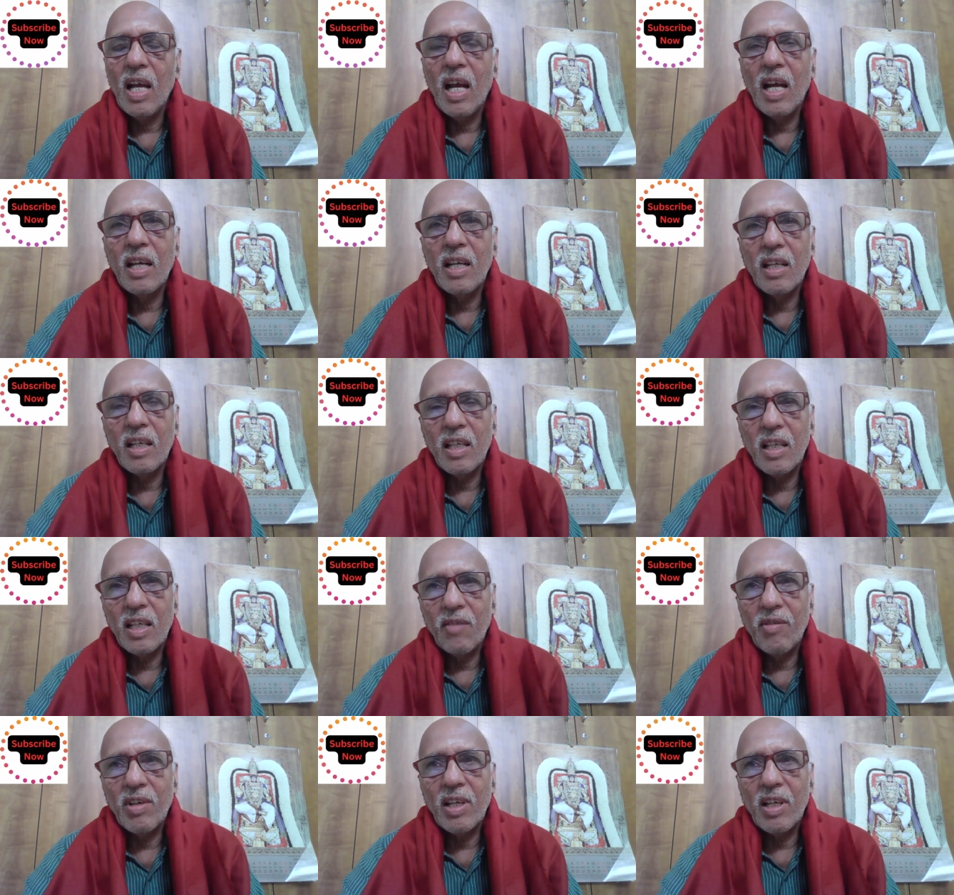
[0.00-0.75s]

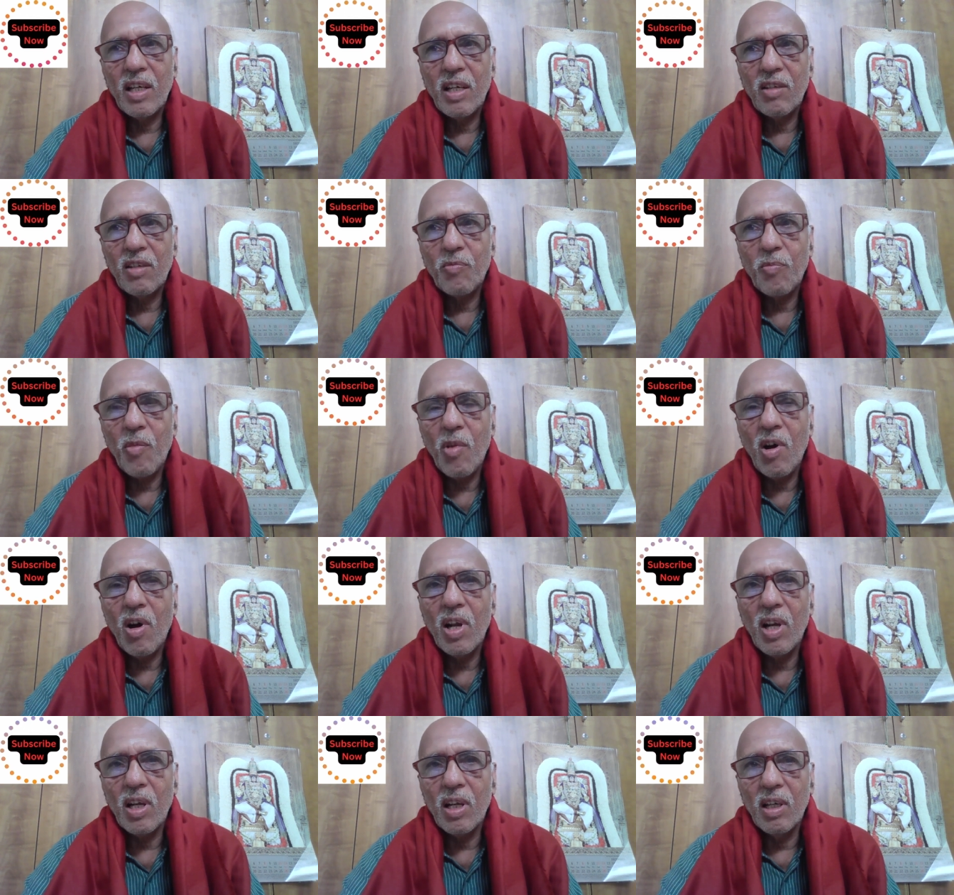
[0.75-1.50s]
And even a
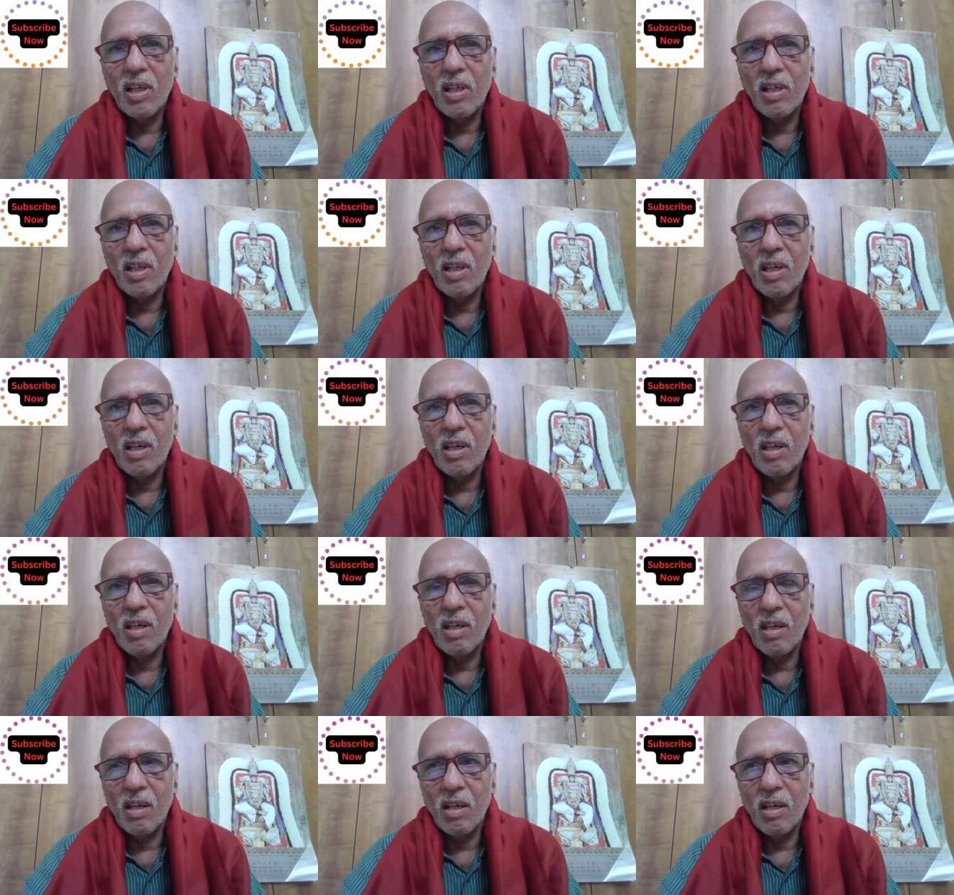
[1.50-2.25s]
small,
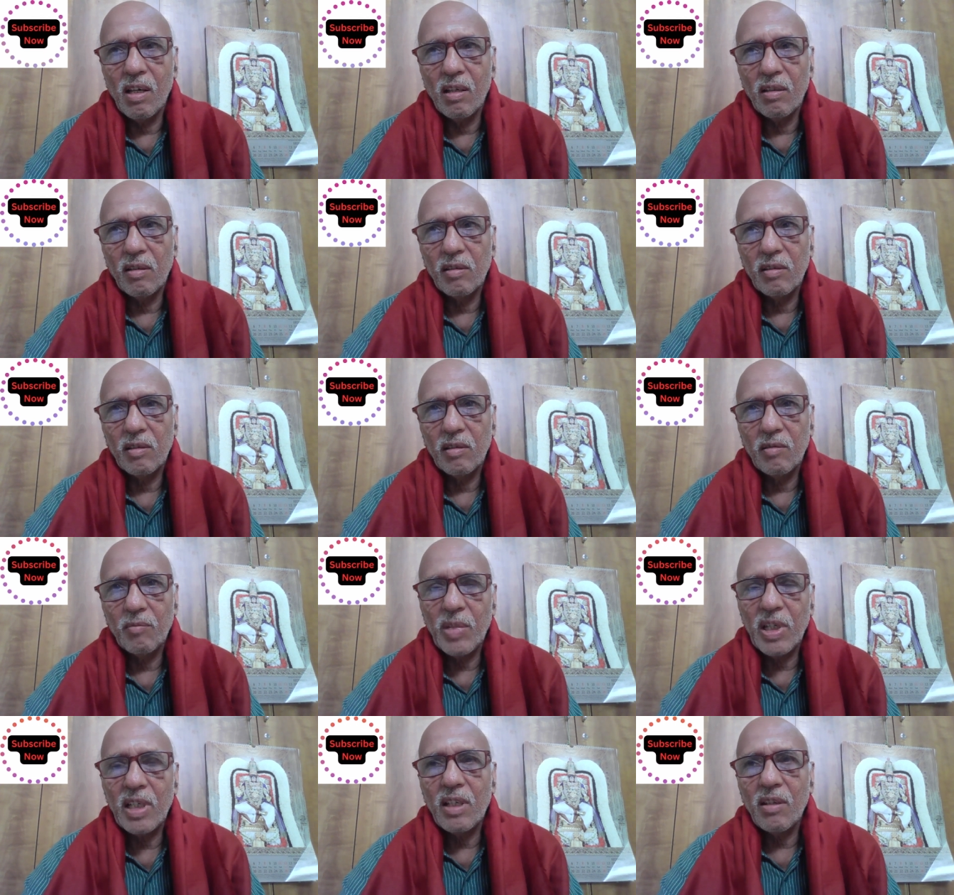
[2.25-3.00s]
uh,
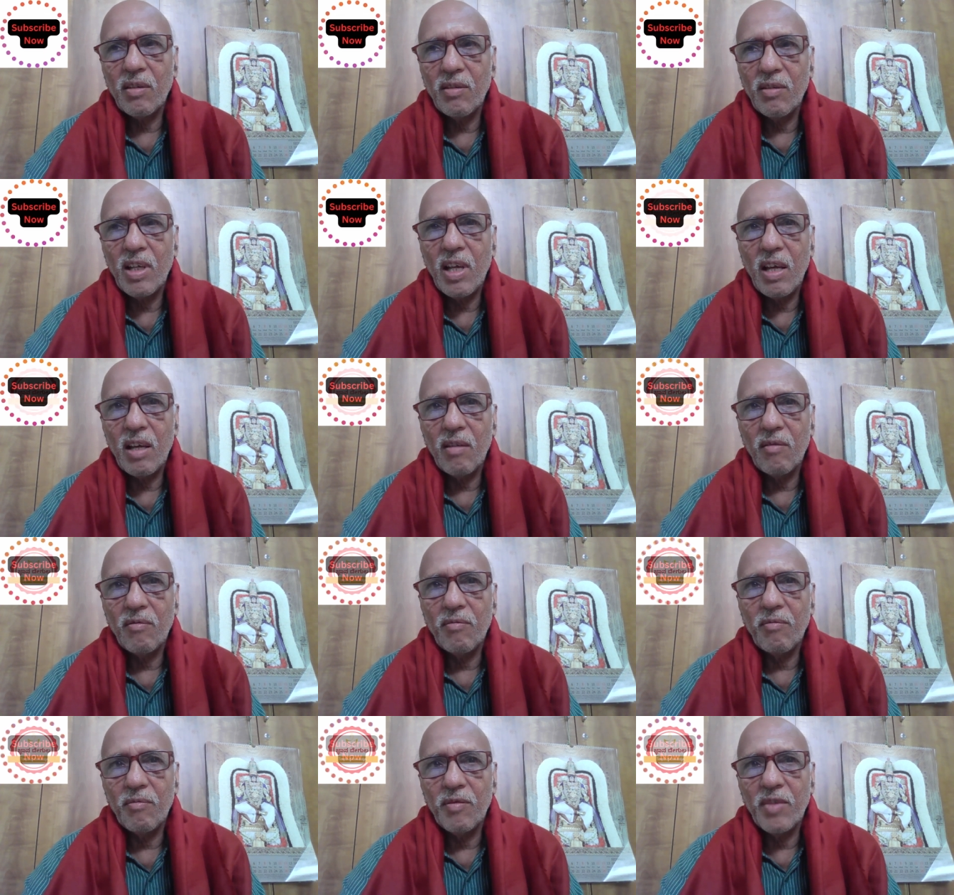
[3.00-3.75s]
but they,
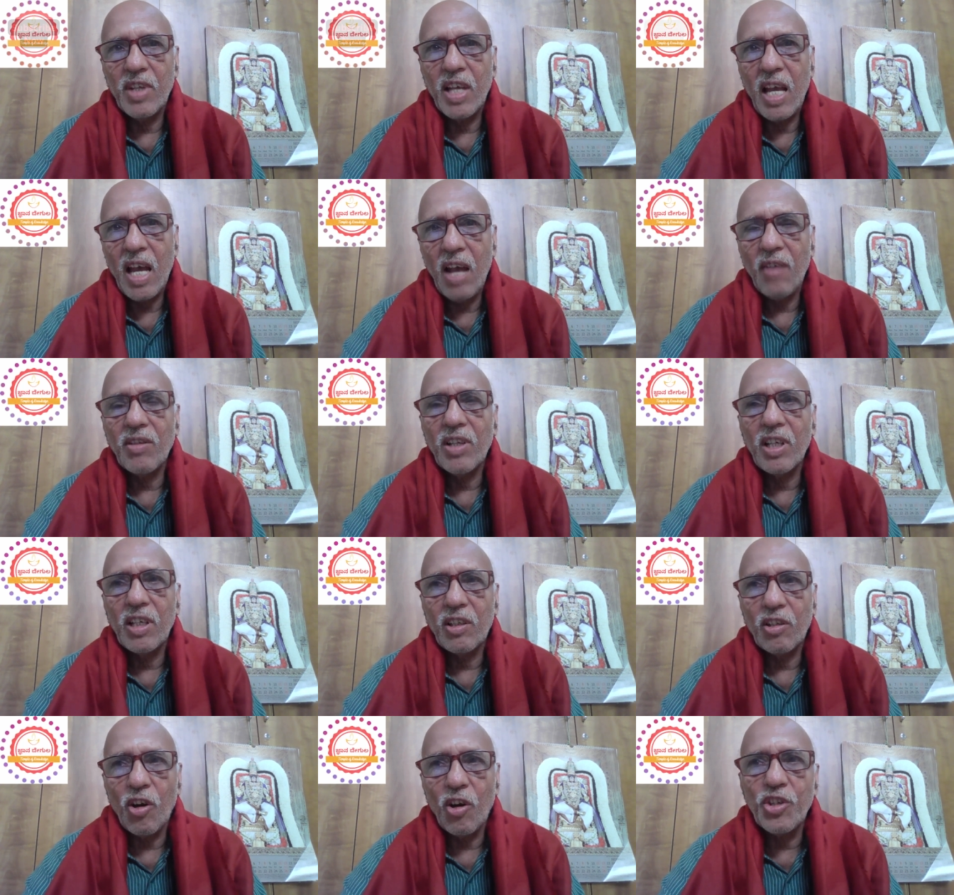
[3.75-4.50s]
they have
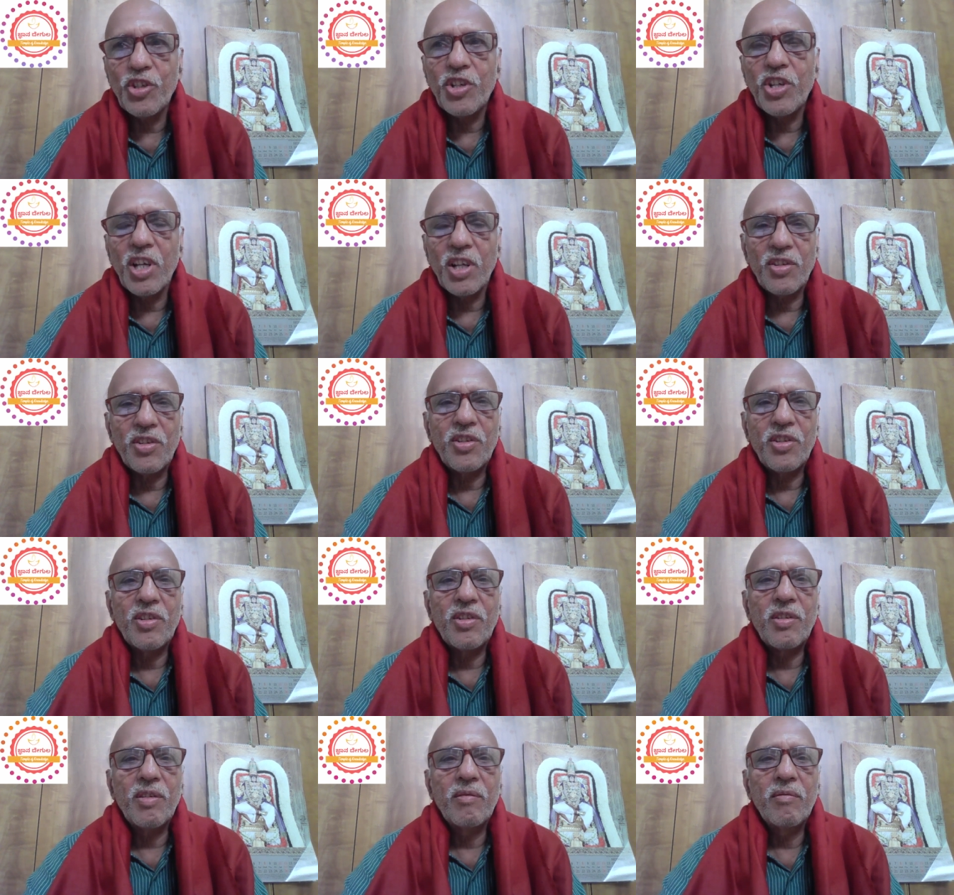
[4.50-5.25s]
that
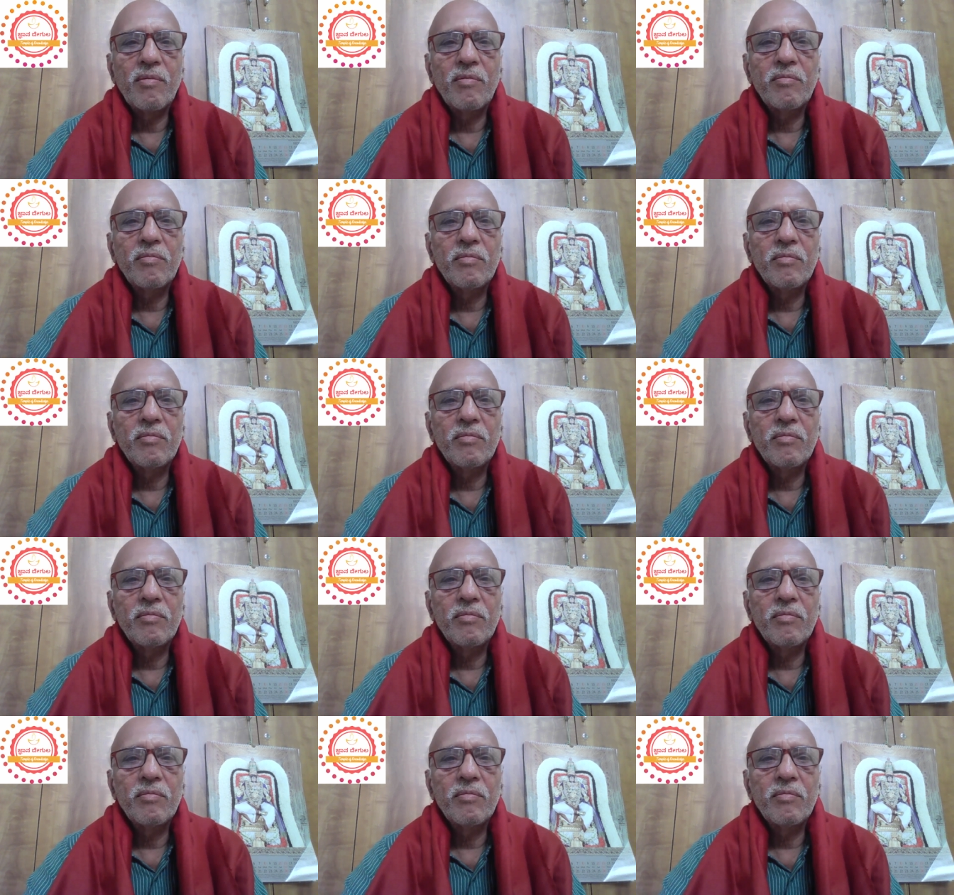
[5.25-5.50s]
conscious.